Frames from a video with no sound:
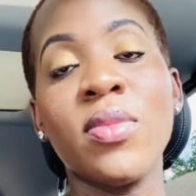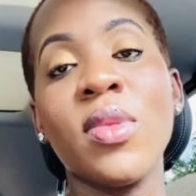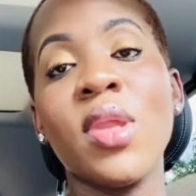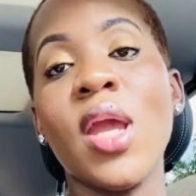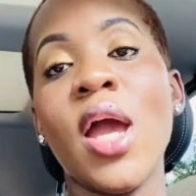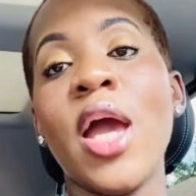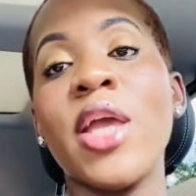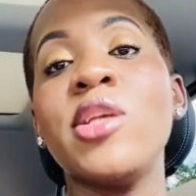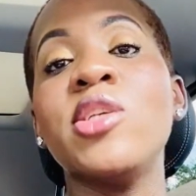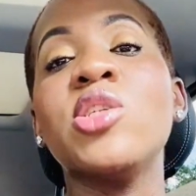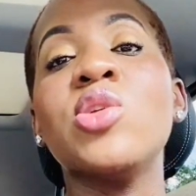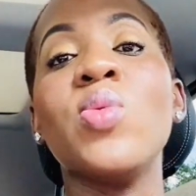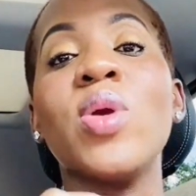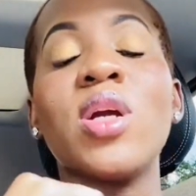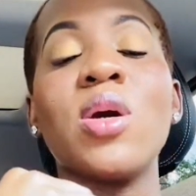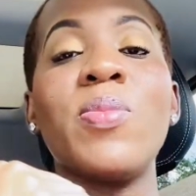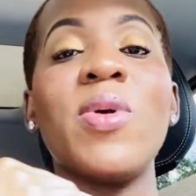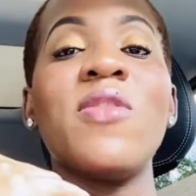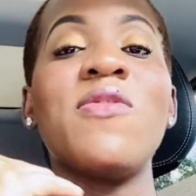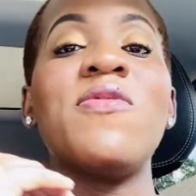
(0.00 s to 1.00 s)
I usually wake
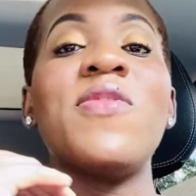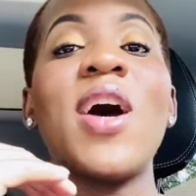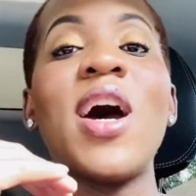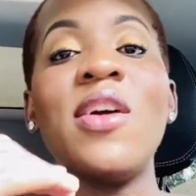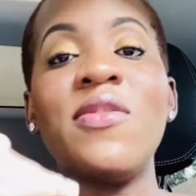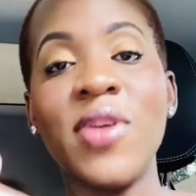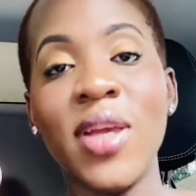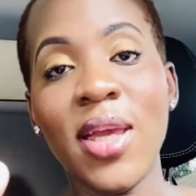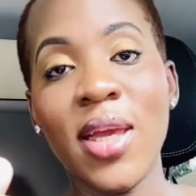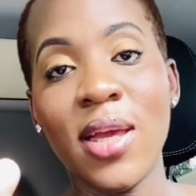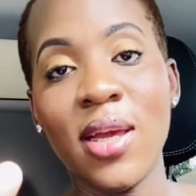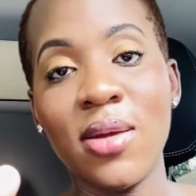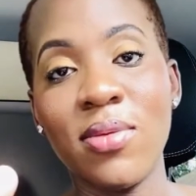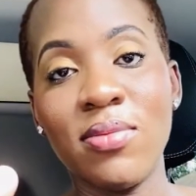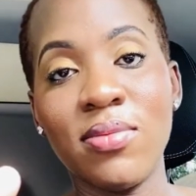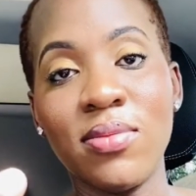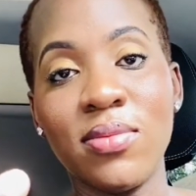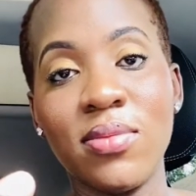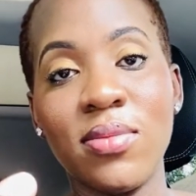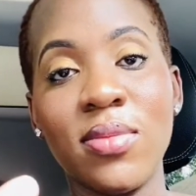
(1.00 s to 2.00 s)
up at 5 a.m.